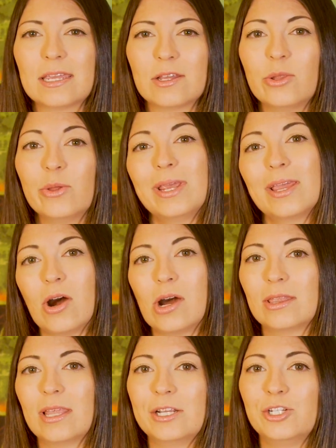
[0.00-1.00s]
including
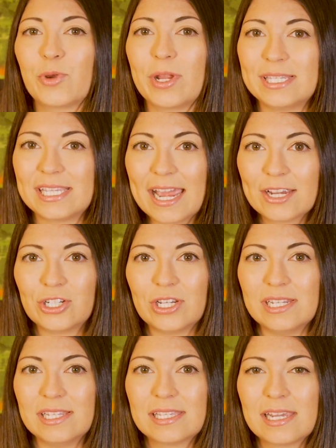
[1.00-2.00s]
online
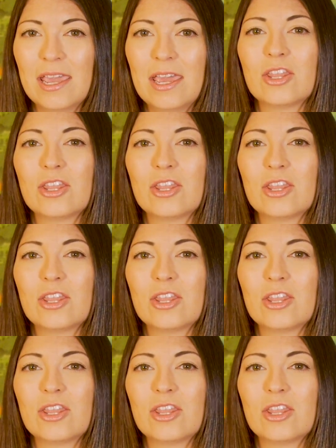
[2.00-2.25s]
transactions.